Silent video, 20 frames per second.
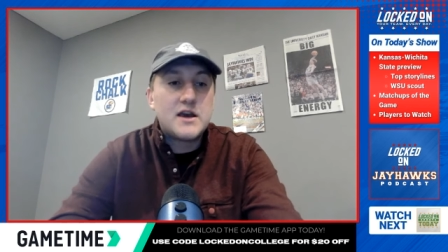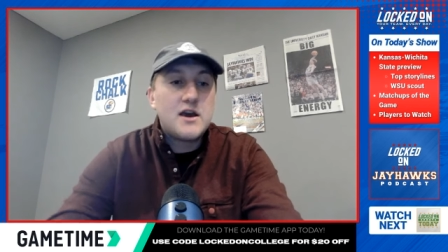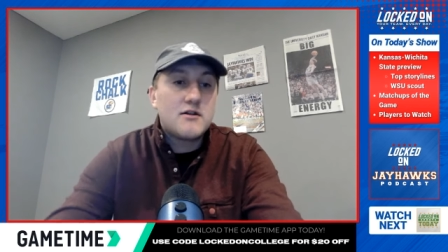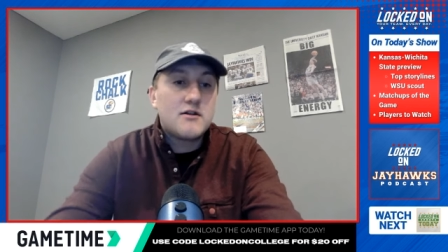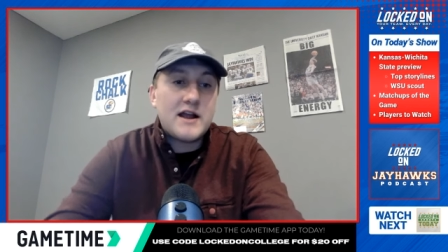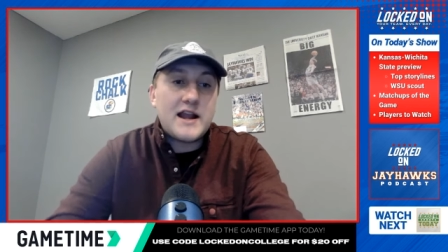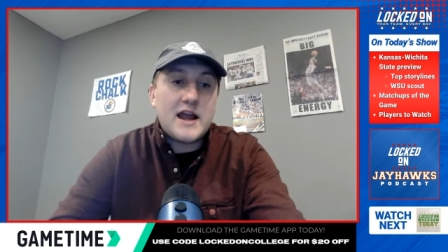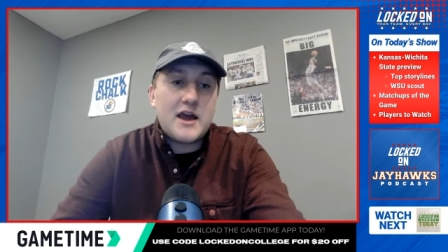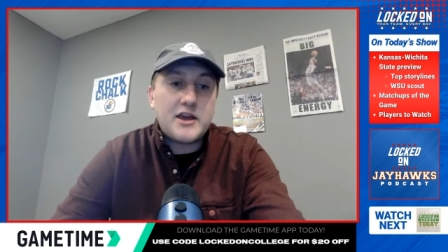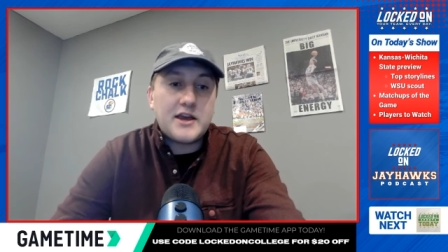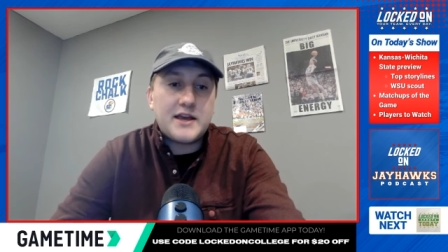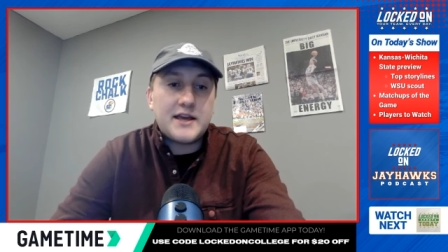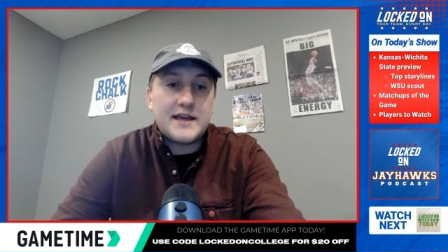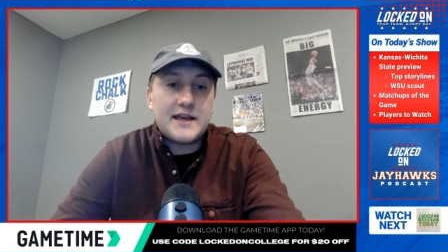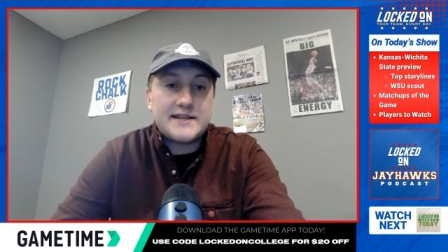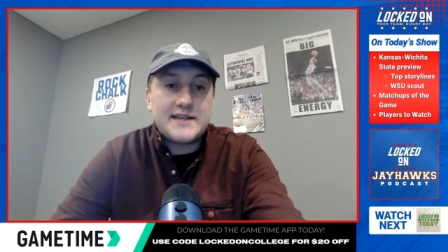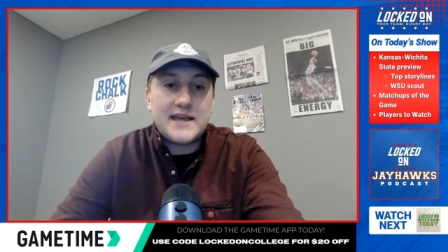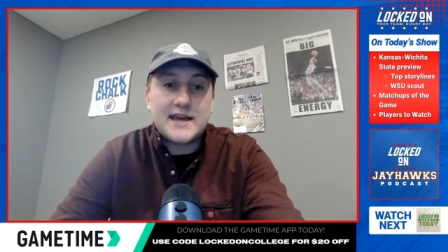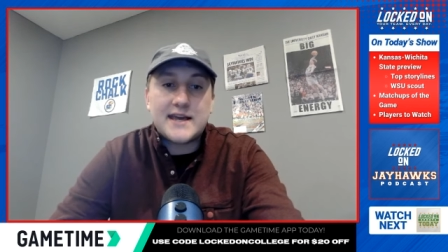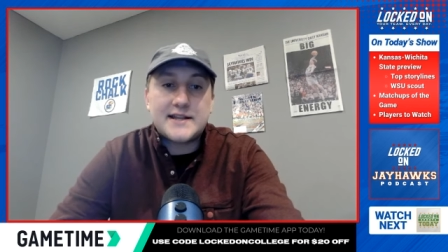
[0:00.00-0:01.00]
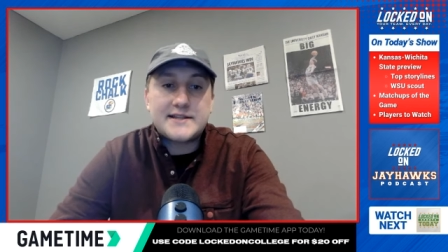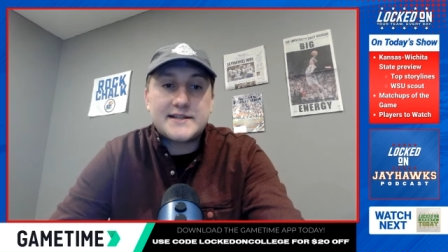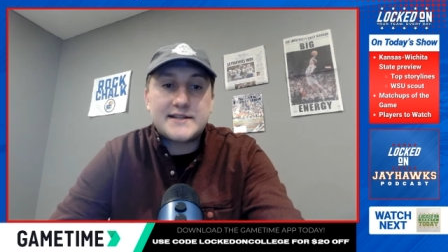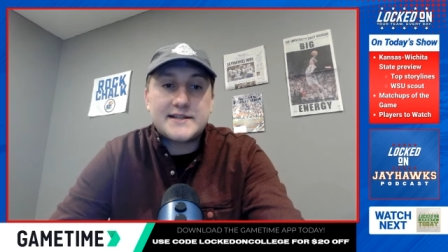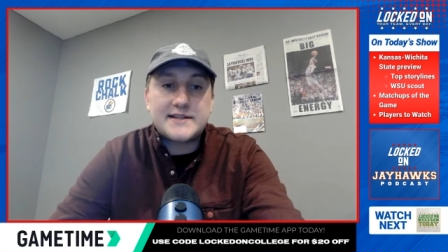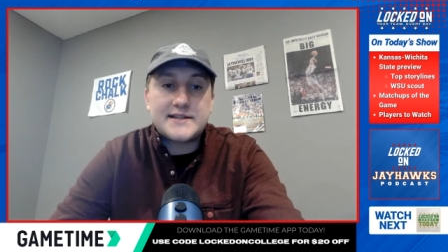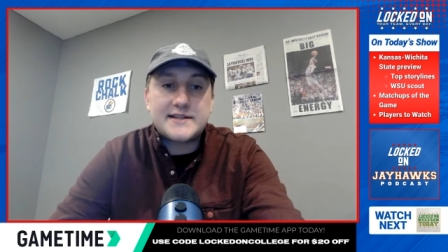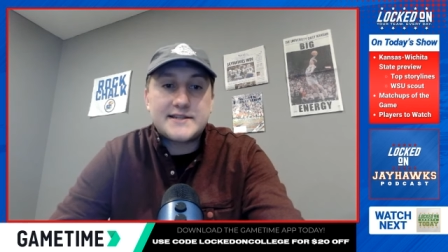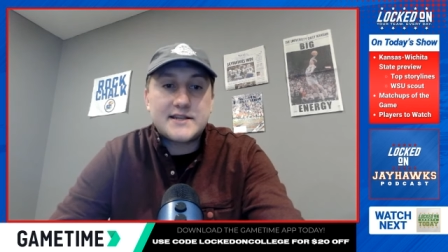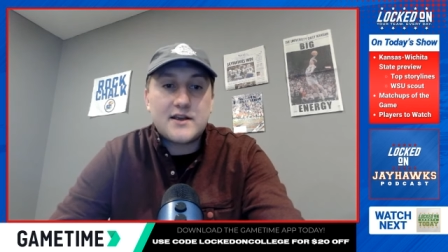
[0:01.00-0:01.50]
Right now, you can get
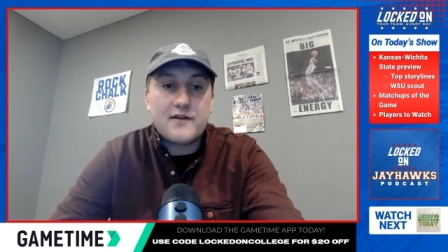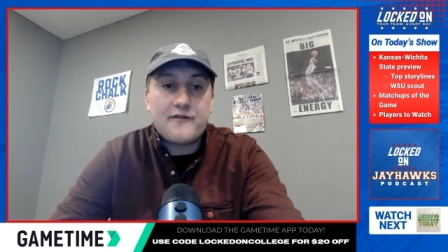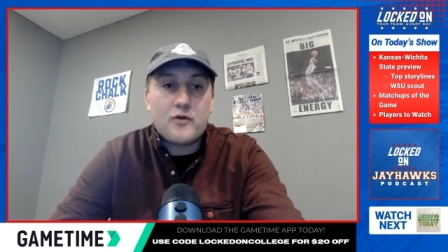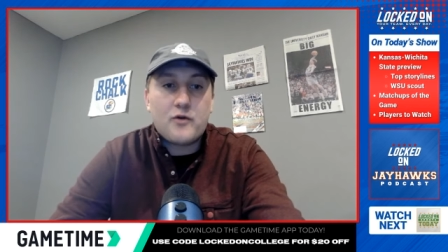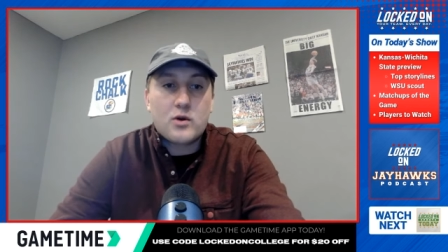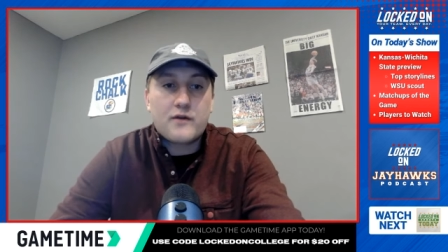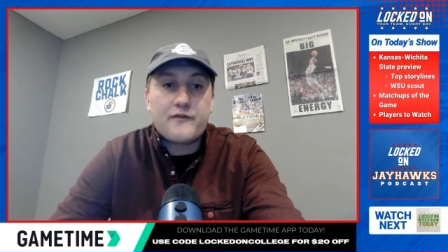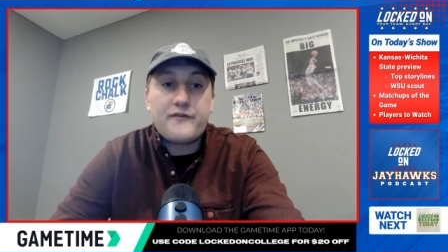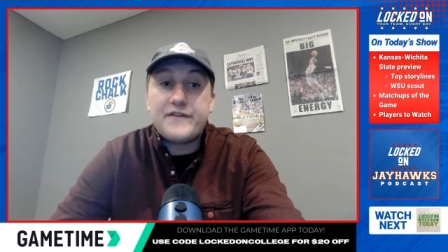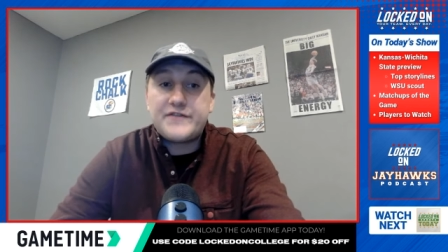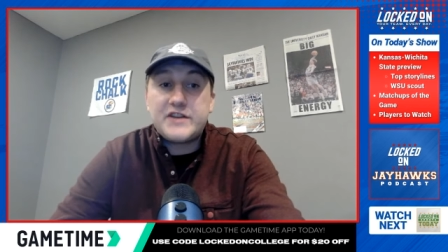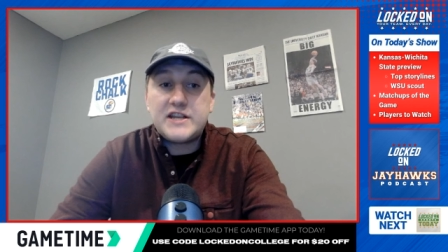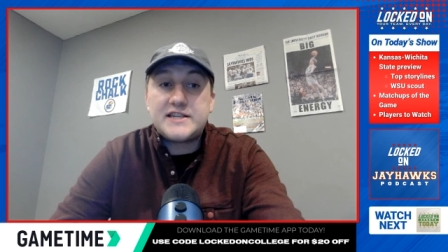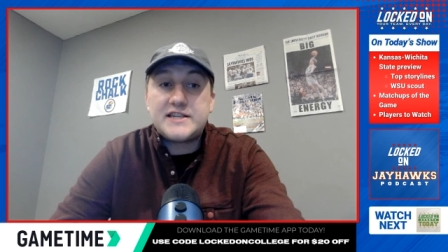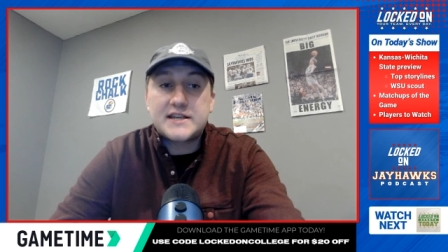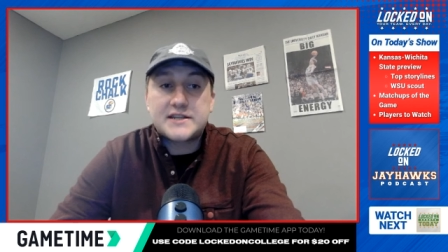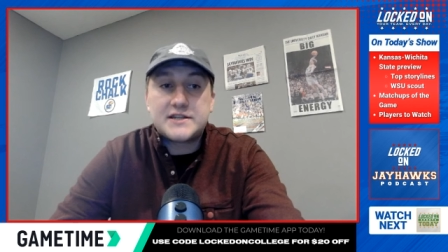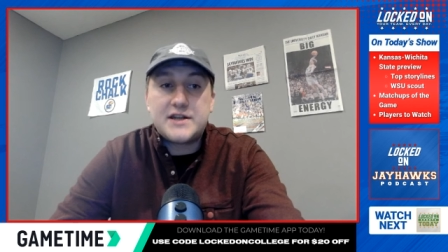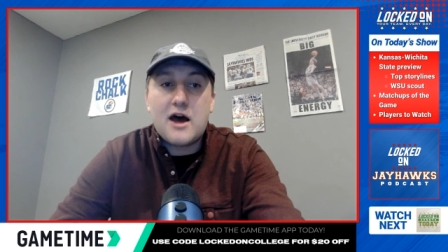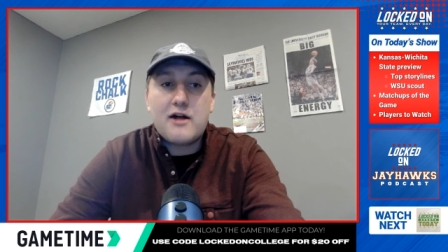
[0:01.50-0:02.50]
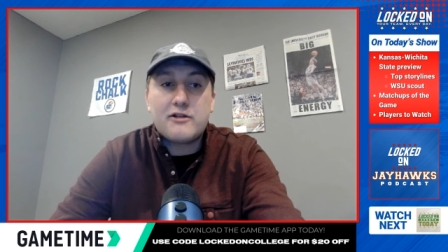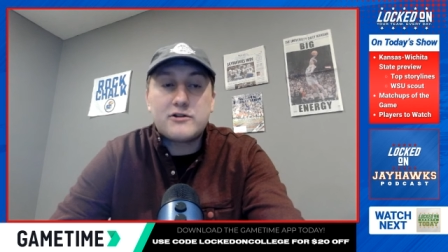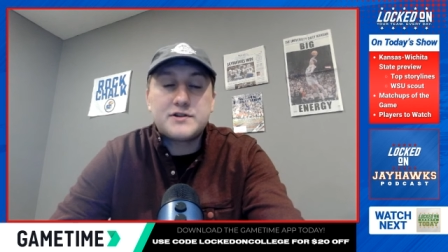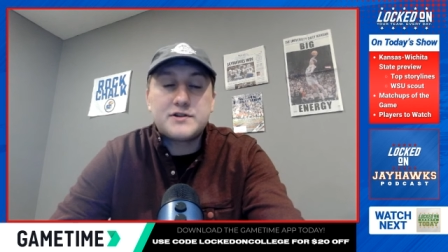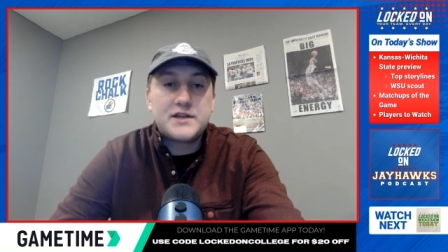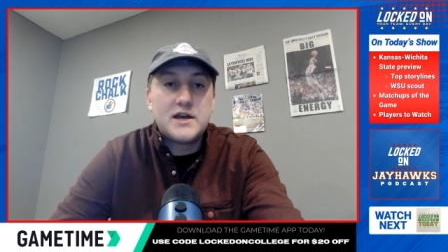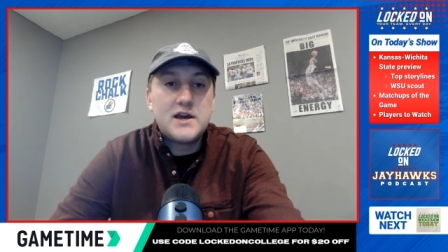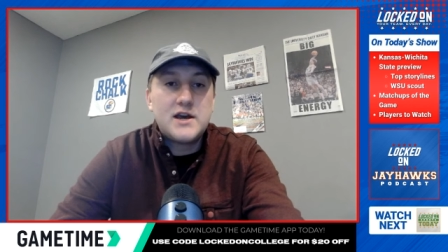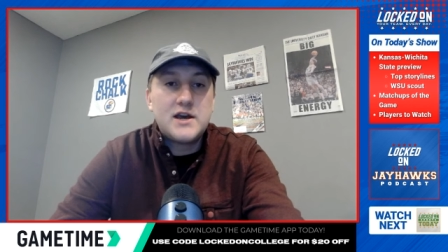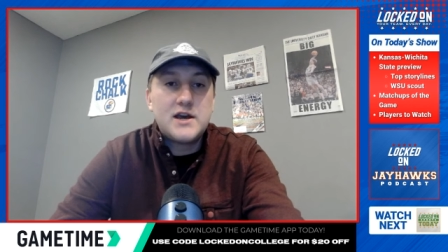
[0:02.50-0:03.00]
tickets for
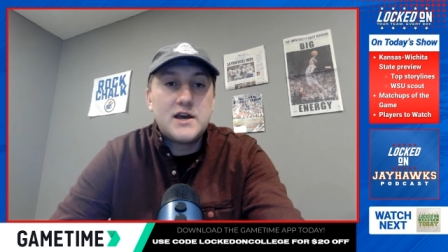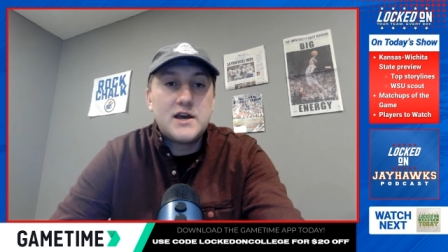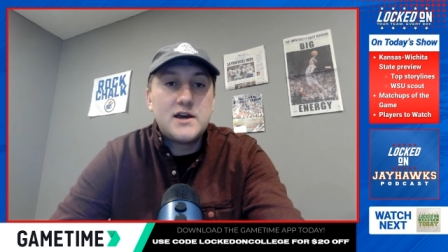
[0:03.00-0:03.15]
$56